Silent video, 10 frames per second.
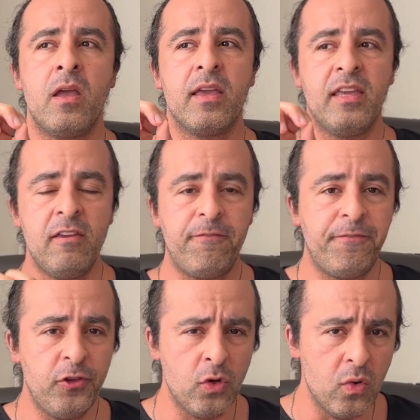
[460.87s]
If
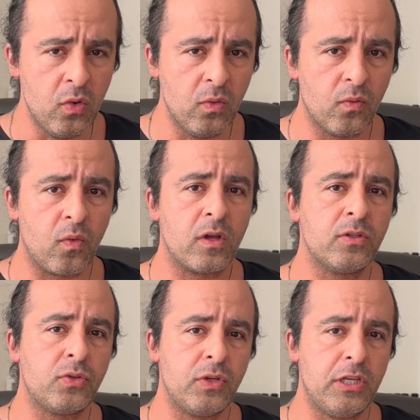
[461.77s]
you
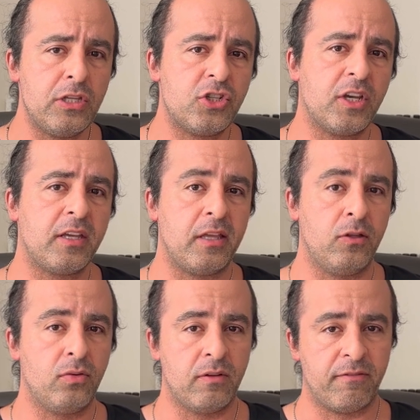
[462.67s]
want to inject
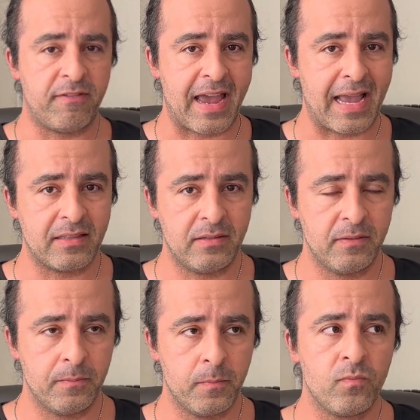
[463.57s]
into the fat,
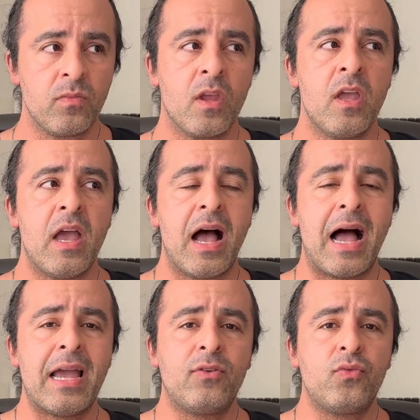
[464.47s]

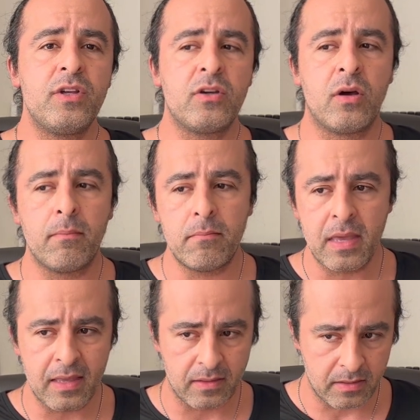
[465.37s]
I
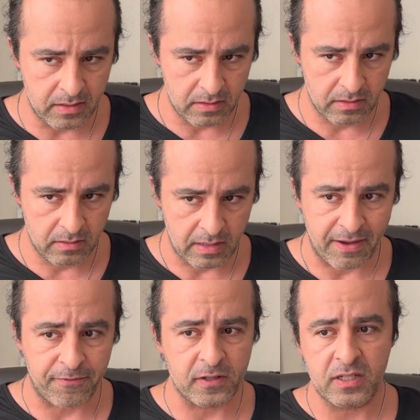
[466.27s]
recommend,
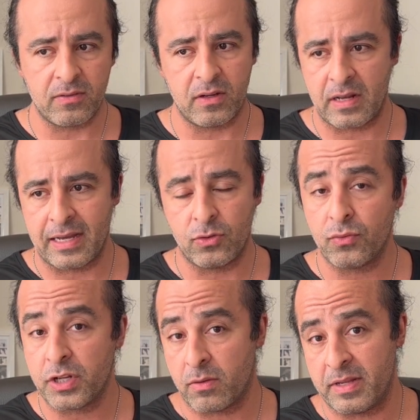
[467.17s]
first of all, I don't
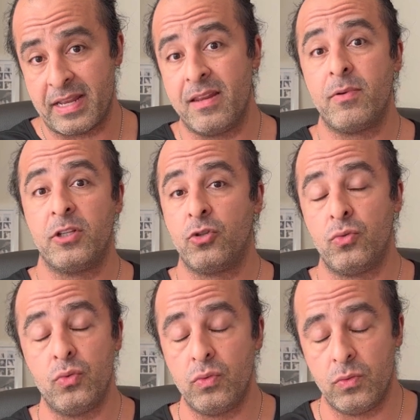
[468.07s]
recommend anybody to
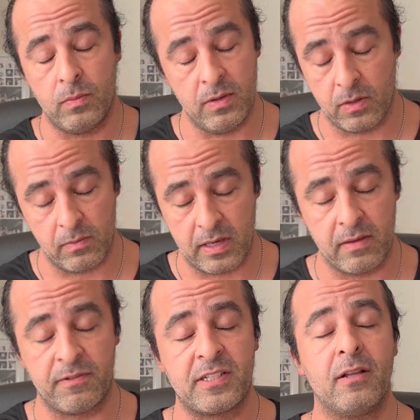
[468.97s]
do
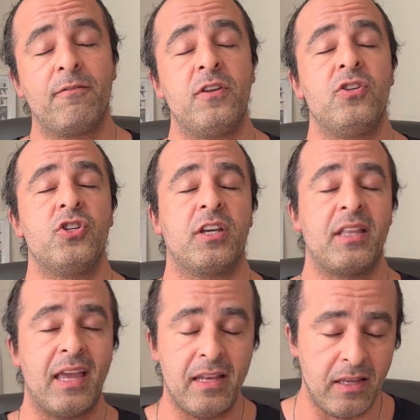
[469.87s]
self-inject
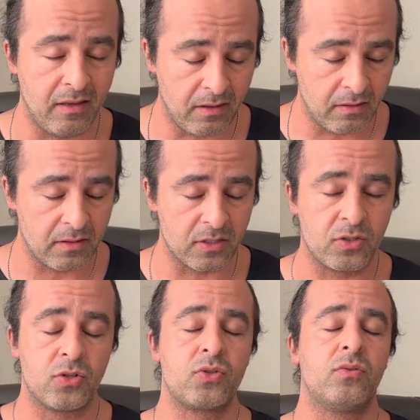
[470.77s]
any
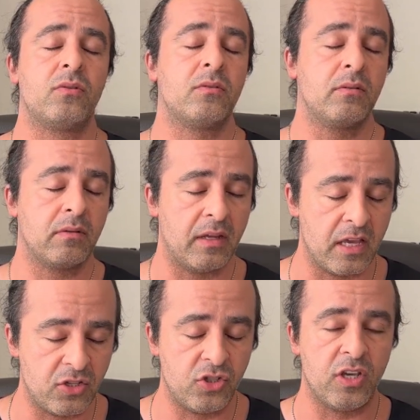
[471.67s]
testosterone,
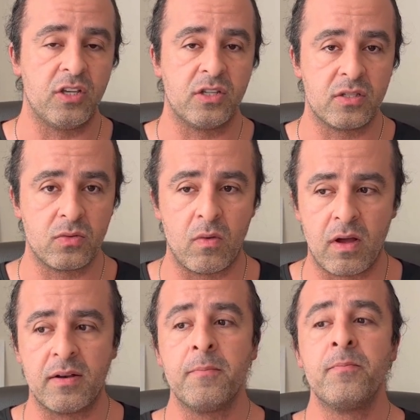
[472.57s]
HGH, and so
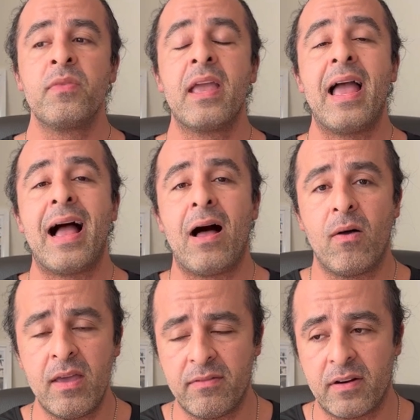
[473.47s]
on.
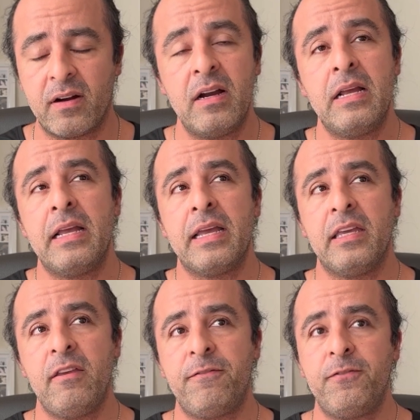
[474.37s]
However,
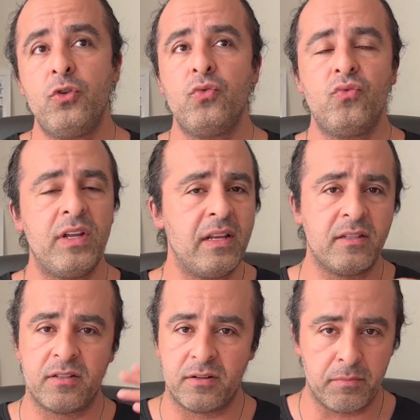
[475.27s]
if you really
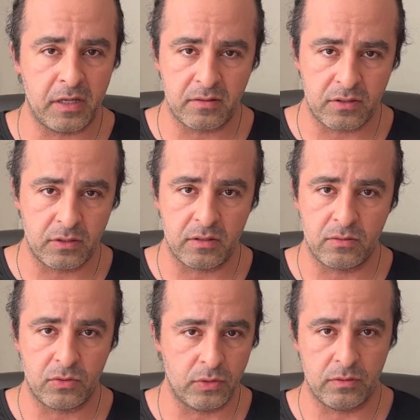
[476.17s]
determine to
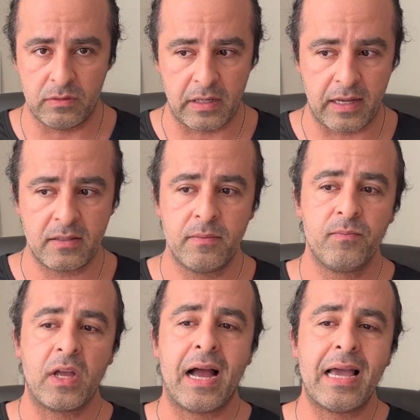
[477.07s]
do that,
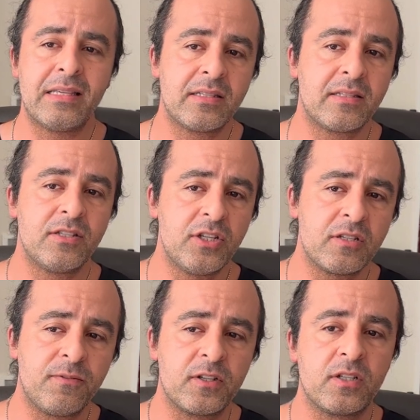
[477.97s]
I
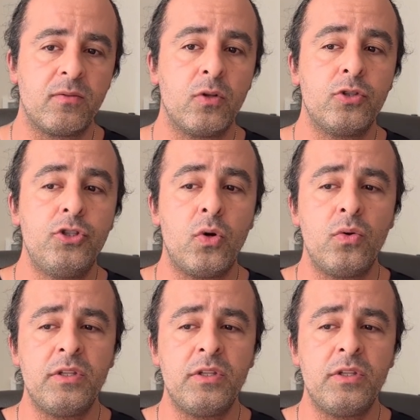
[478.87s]
suggest, first of all, don't